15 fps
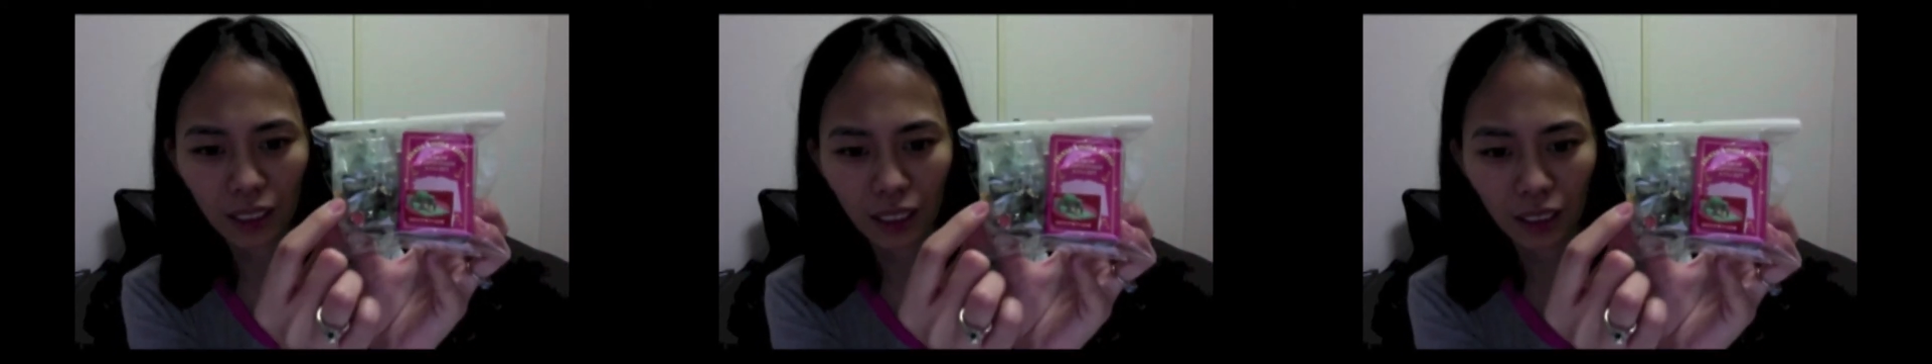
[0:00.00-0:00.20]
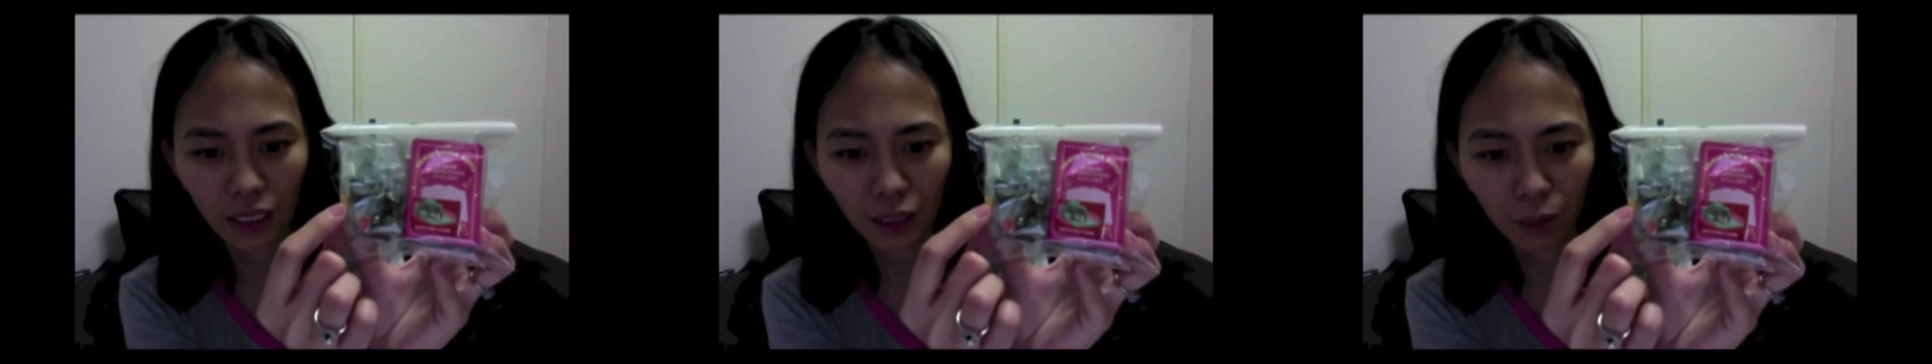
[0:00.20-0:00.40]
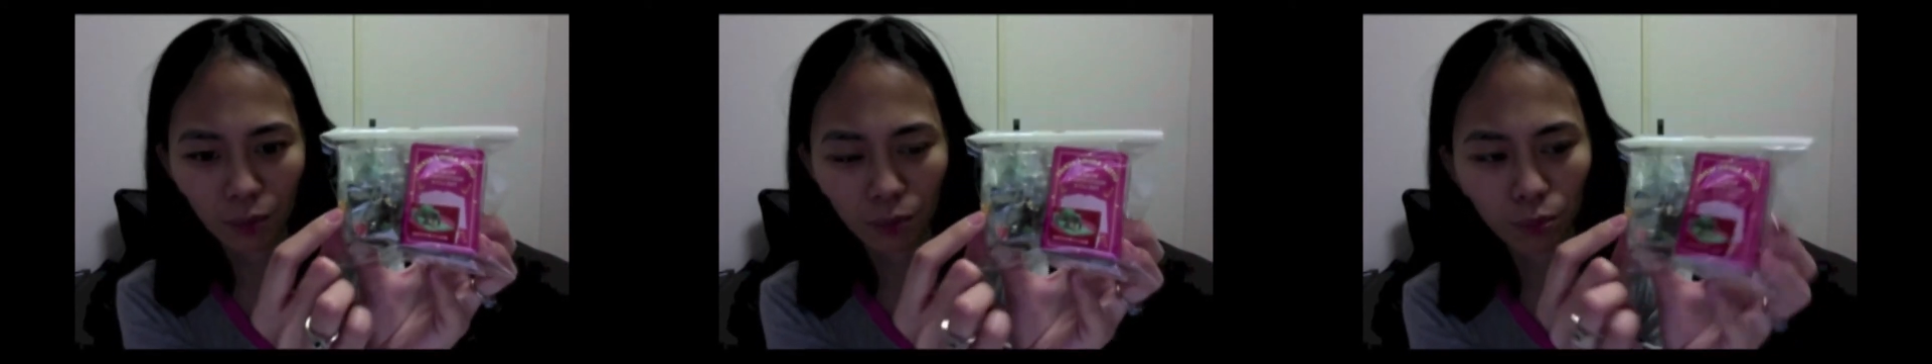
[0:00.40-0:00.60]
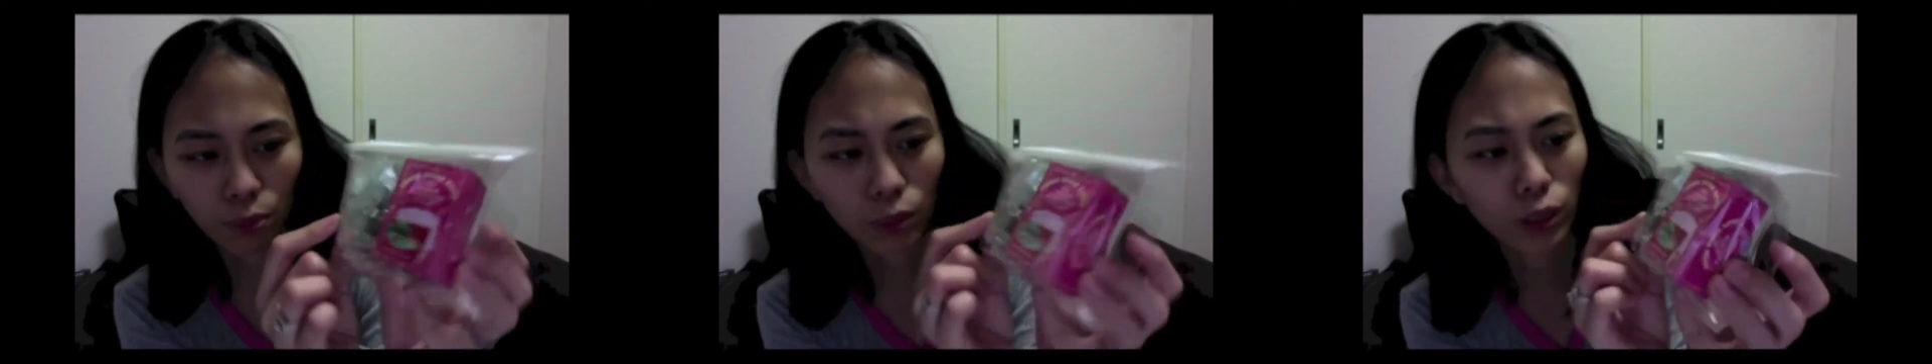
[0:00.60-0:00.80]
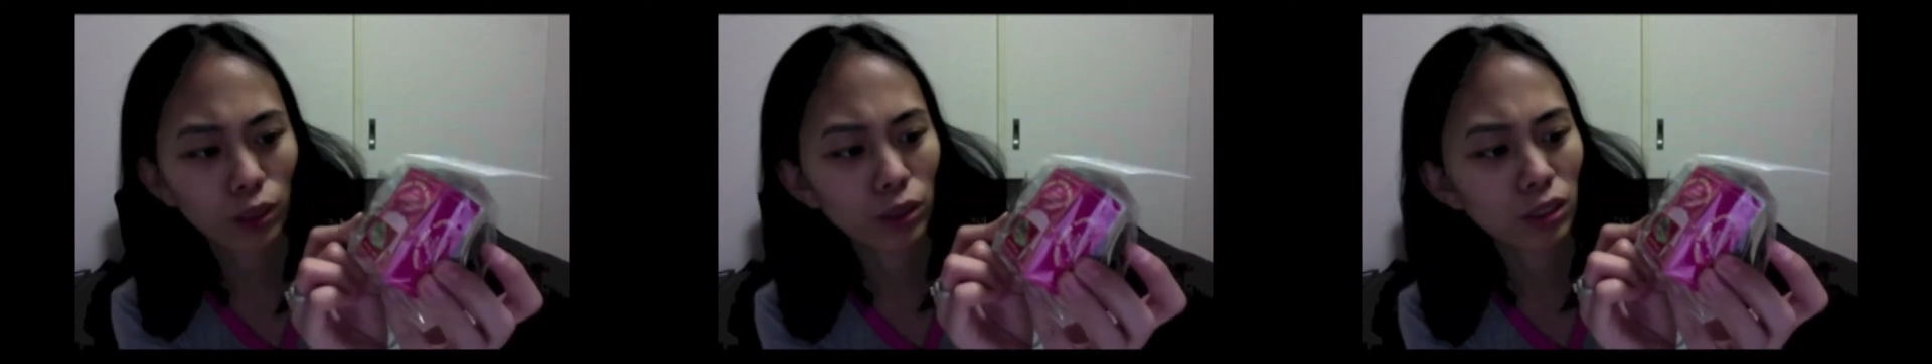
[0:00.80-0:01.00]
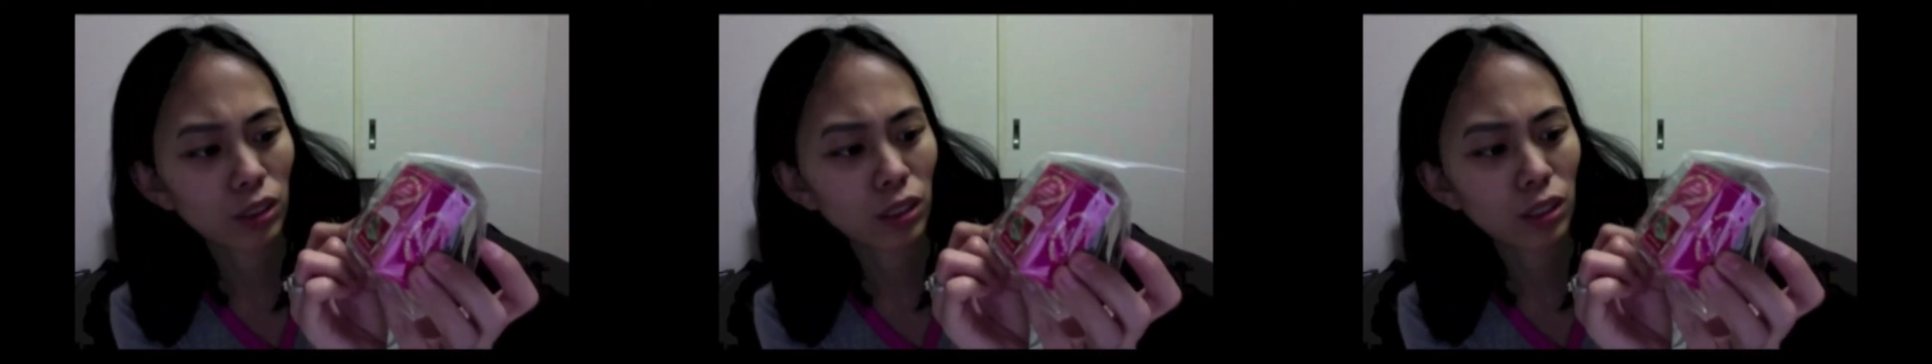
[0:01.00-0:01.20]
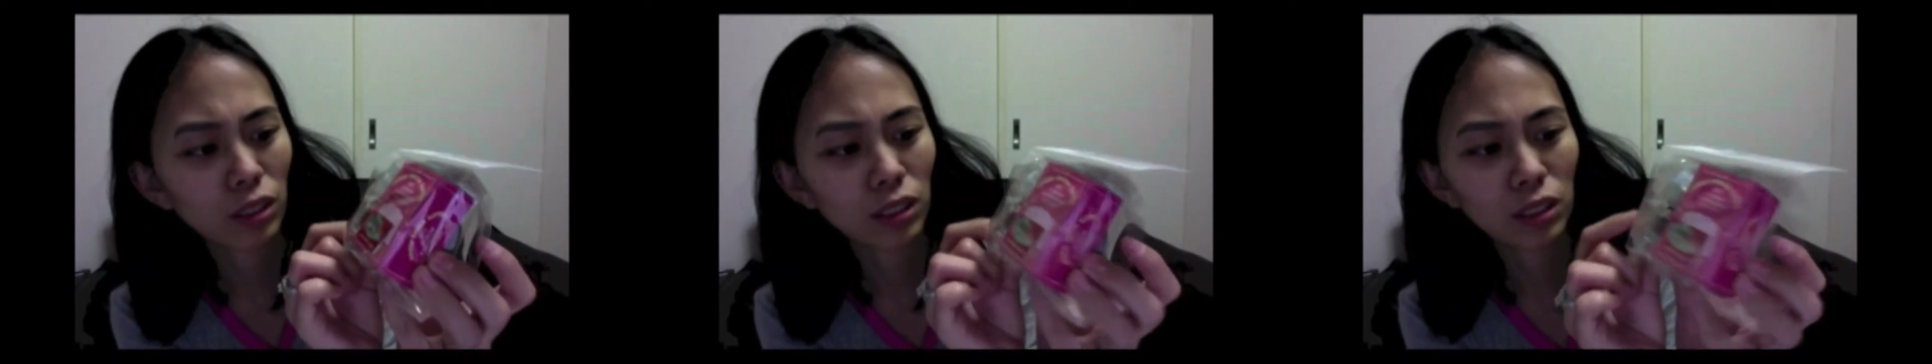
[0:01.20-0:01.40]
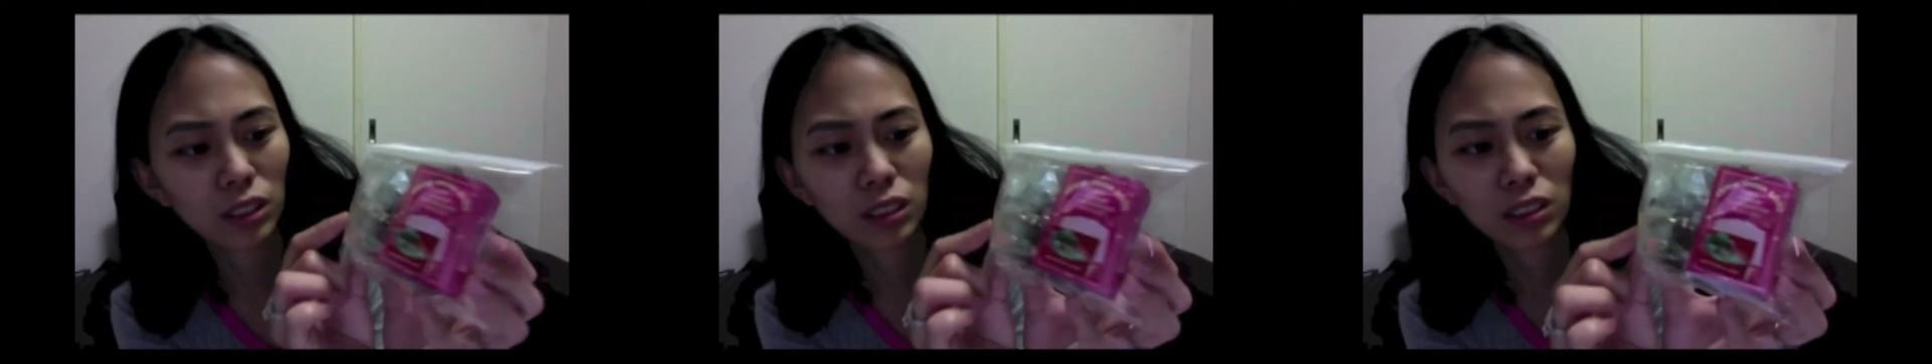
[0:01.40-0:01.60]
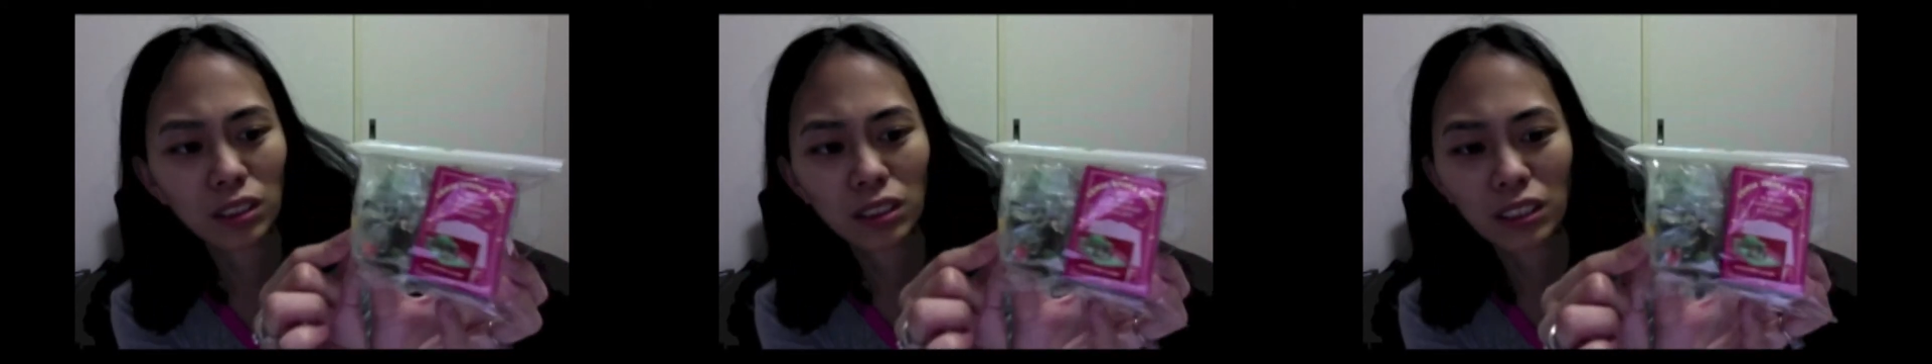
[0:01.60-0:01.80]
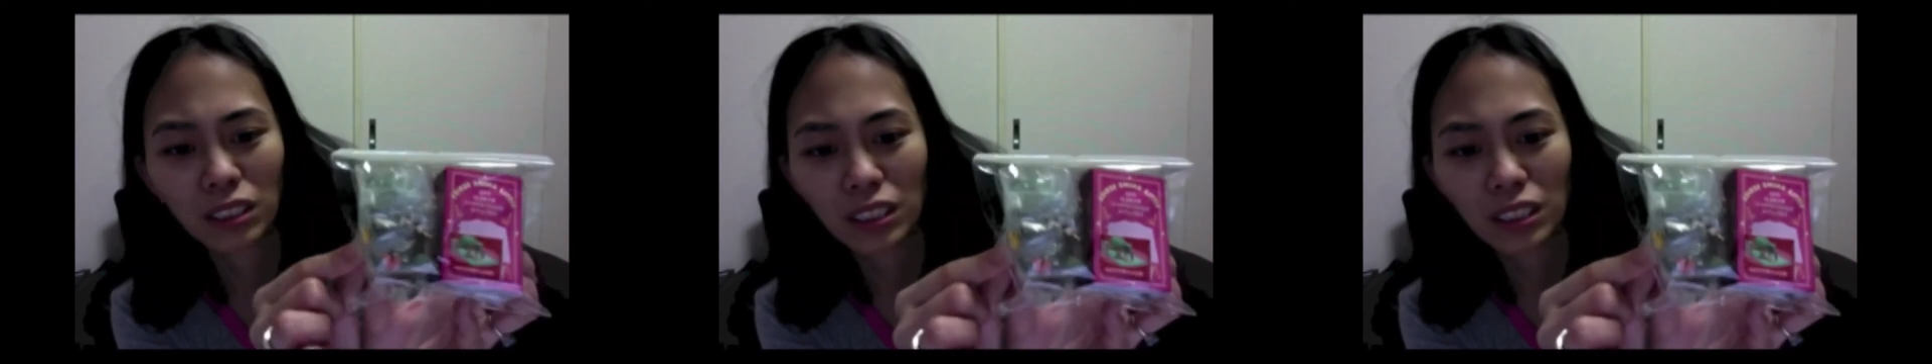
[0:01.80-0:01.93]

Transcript: has tiny persons.